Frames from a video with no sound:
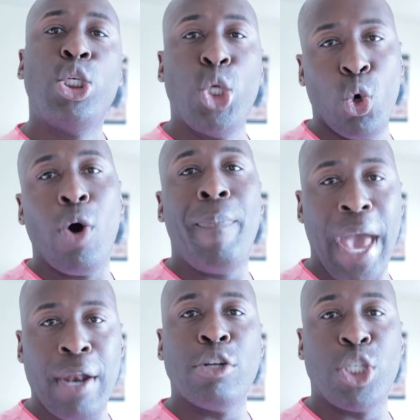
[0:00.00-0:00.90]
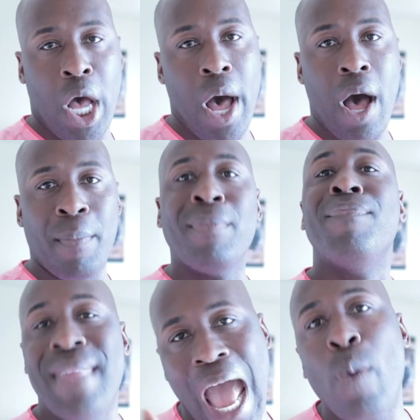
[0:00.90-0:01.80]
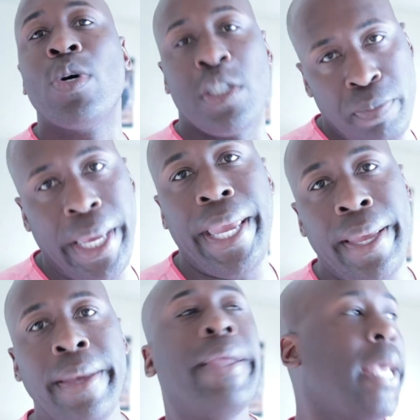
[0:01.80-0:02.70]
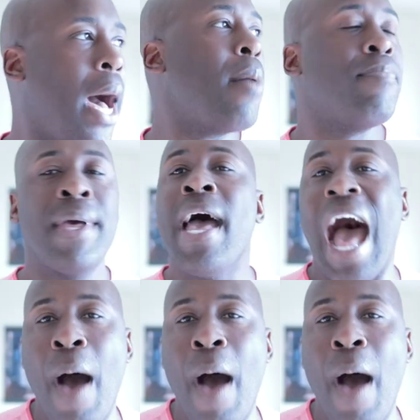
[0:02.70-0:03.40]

Do a better job. That was me. Yup.